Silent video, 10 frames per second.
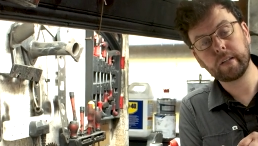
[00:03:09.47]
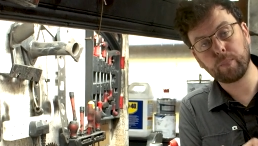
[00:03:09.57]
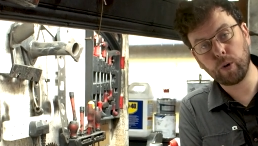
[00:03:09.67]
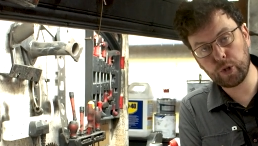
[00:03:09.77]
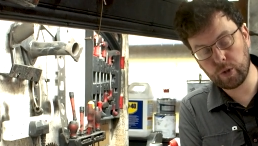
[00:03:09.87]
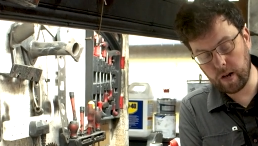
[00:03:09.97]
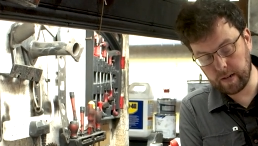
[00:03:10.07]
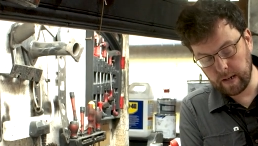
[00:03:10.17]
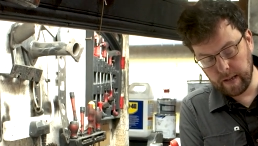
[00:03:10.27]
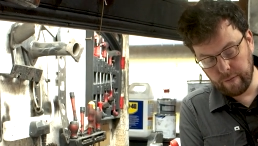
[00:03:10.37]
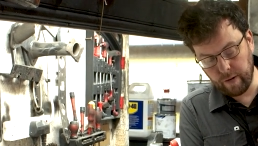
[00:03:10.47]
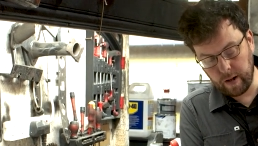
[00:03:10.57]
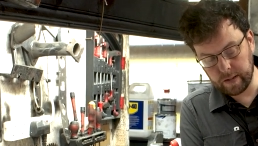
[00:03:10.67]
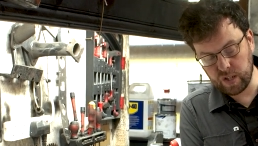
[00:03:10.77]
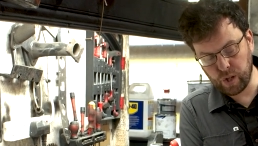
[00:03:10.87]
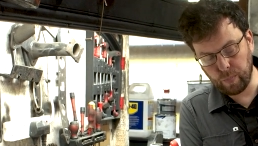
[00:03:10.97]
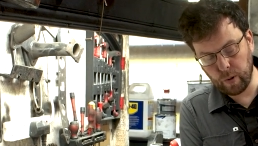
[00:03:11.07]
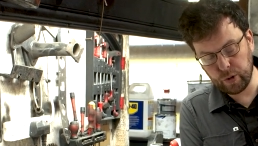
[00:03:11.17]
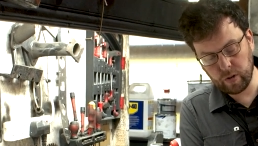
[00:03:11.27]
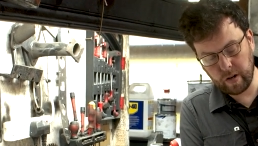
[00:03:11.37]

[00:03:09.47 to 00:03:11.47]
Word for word: the push rod falls into the push